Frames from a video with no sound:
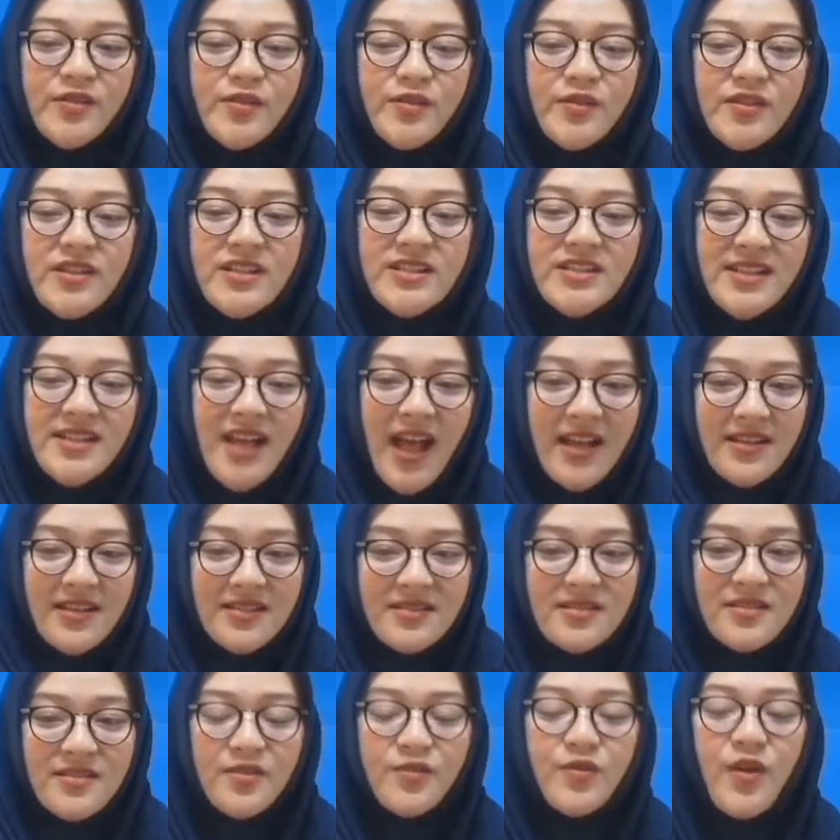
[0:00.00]
is to
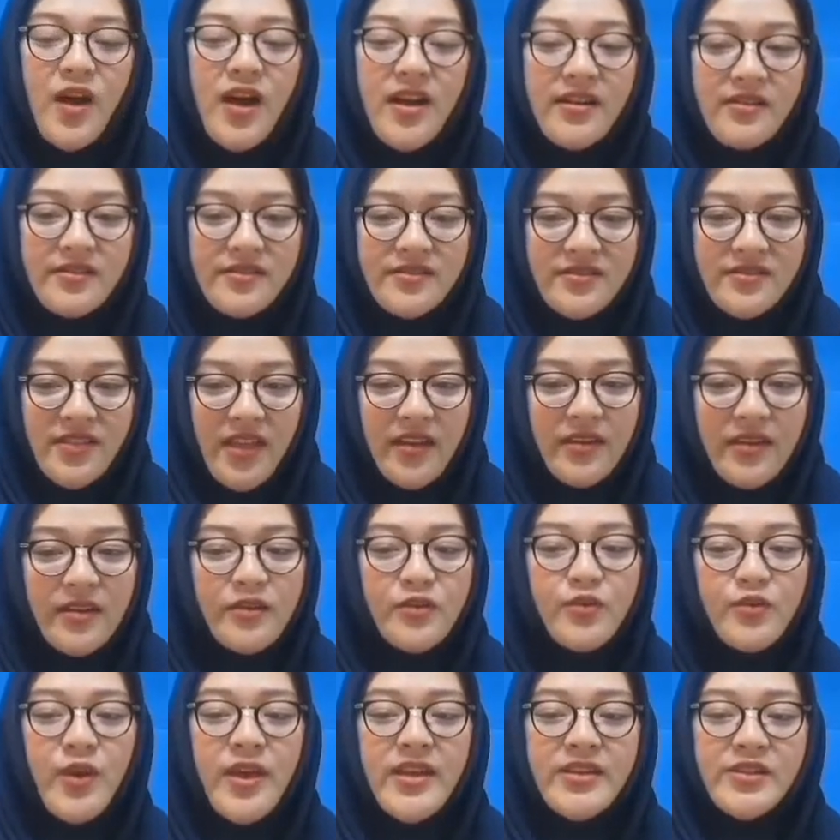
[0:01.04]
discuss, to
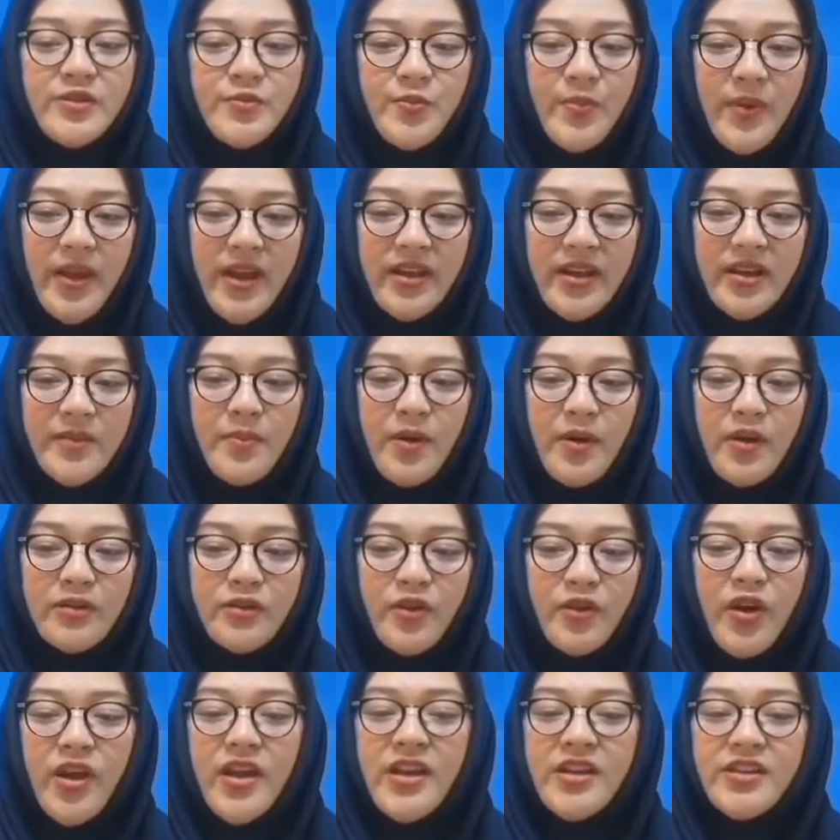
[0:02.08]
understand, to explain
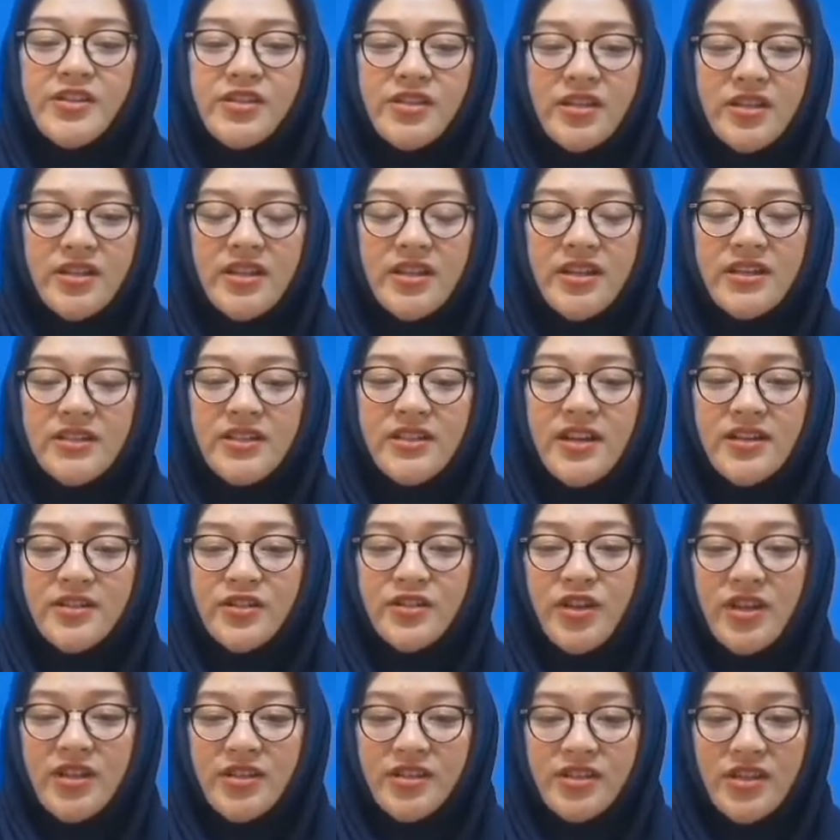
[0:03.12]
about cohesion in
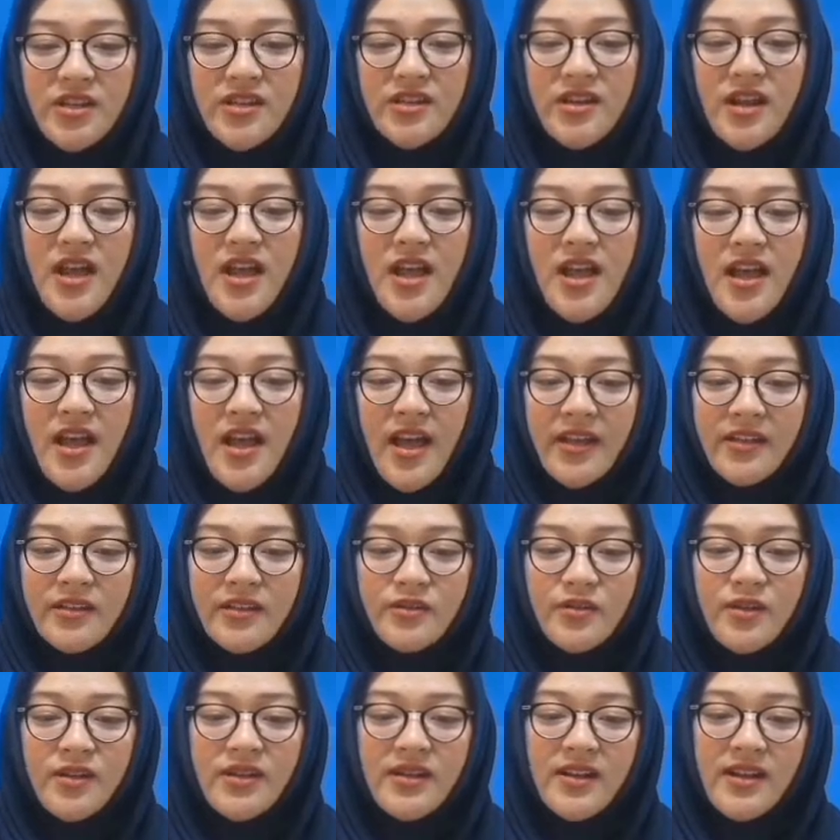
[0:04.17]
translation,
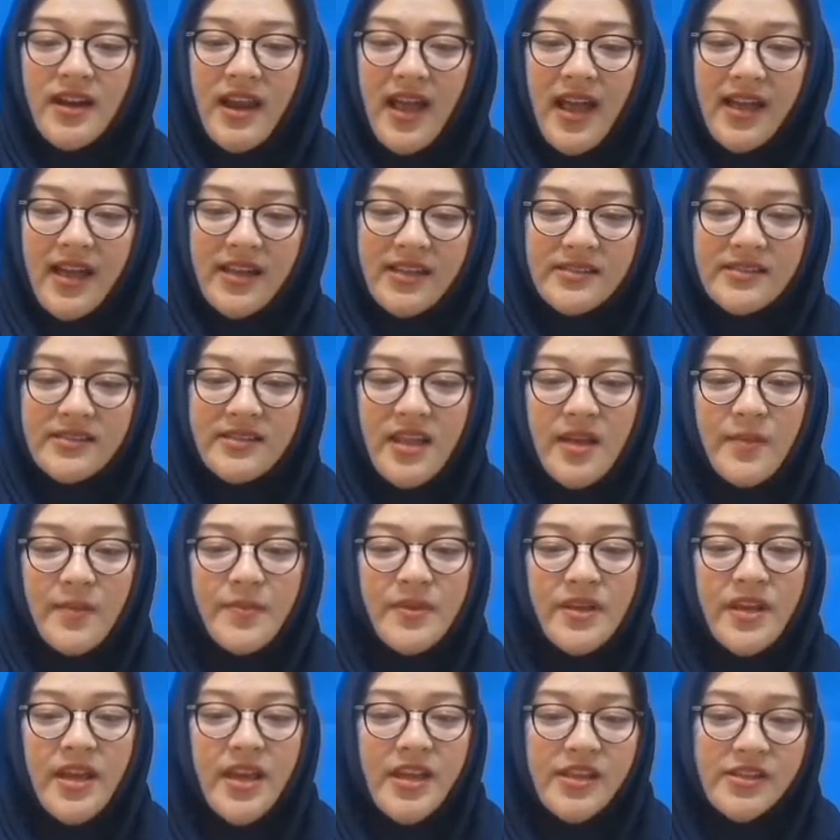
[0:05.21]
and to analyze the
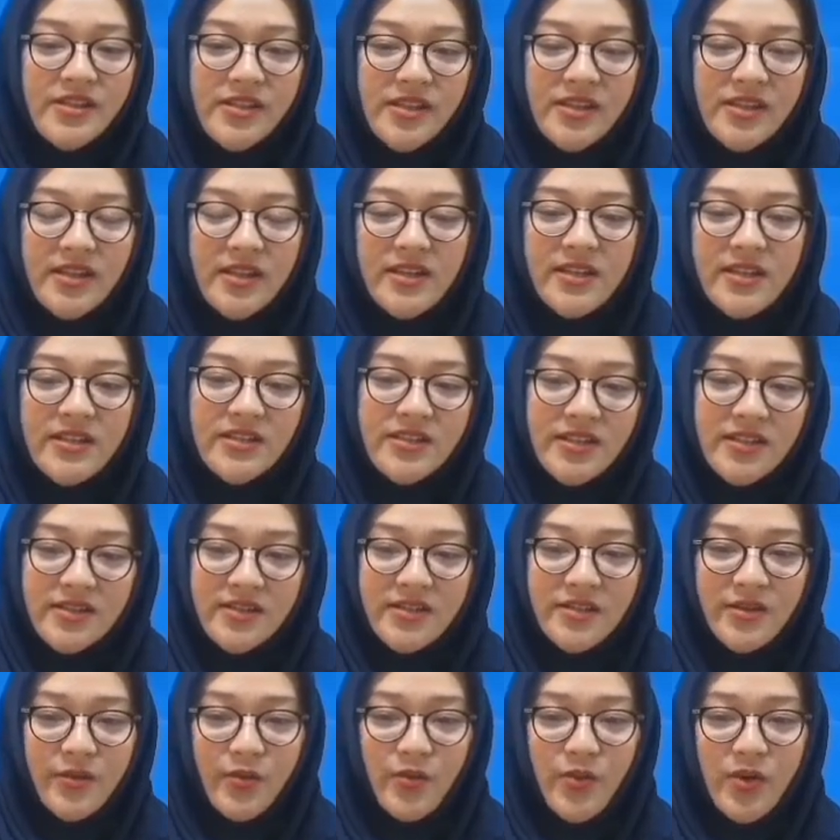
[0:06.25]
application in
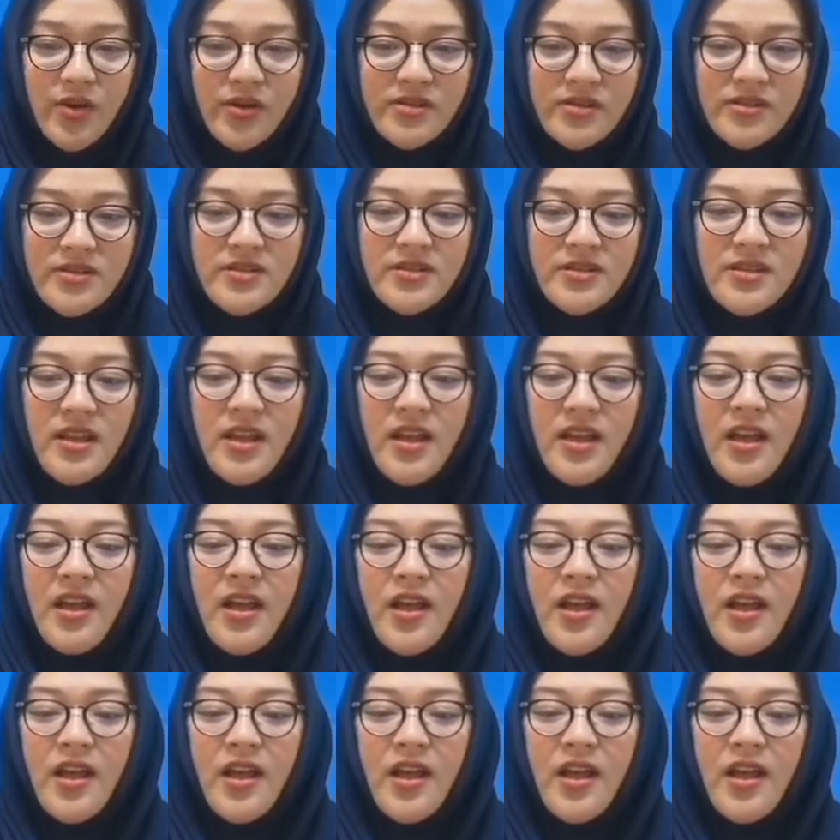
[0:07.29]
literature works.